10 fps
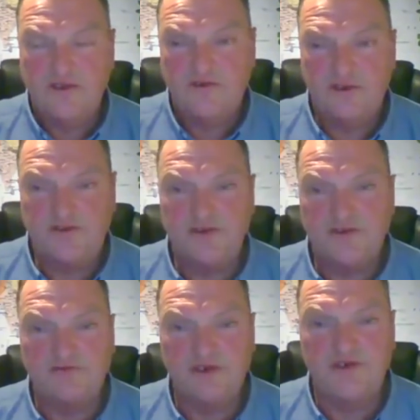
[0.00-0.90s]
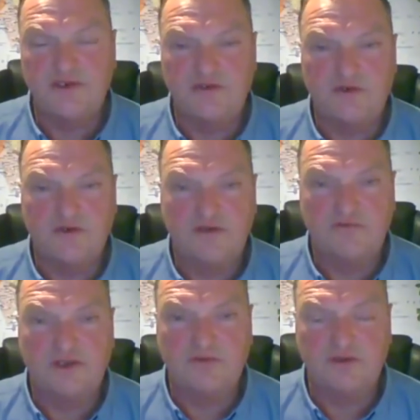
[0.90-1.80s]
this is the reason I'm not going
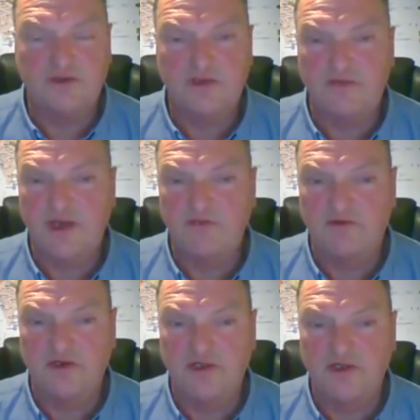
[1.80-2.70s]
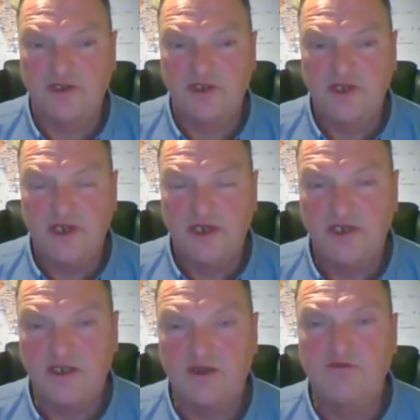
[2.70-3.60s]
to have a drink,
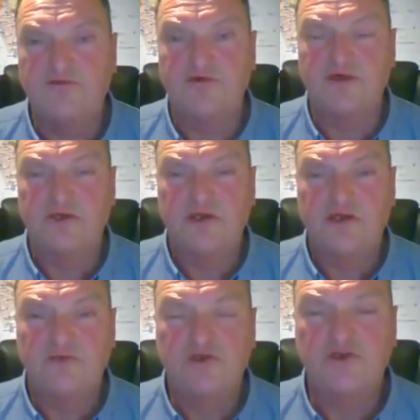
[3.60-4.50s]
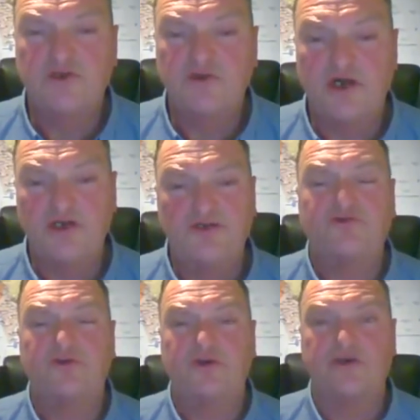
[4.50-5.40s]
and go for it, because you are
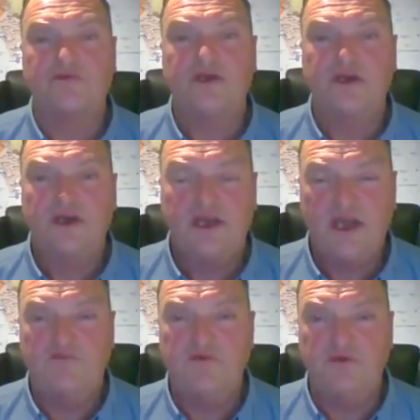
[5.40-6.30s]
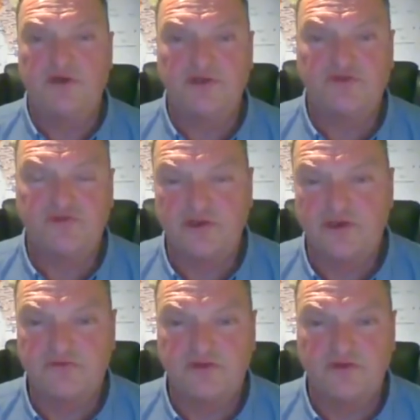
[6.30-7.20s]
strong enough. Everybody's strong
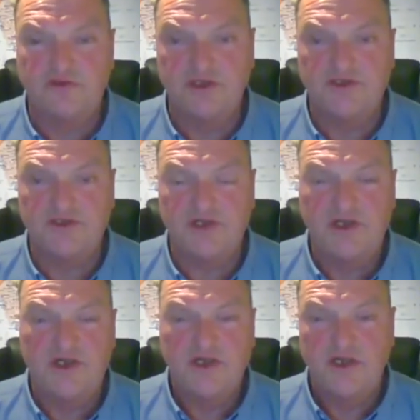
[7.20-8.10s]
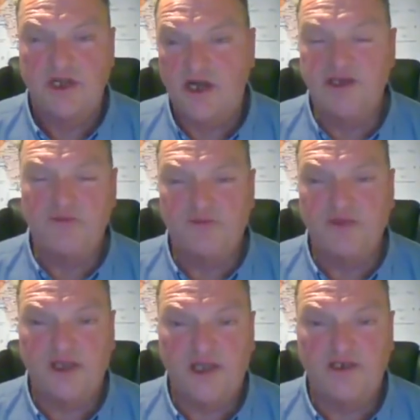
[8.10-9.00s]
enough to do this. I didn't
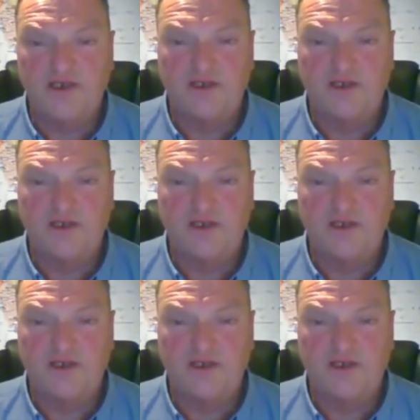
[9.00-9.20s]
think I had any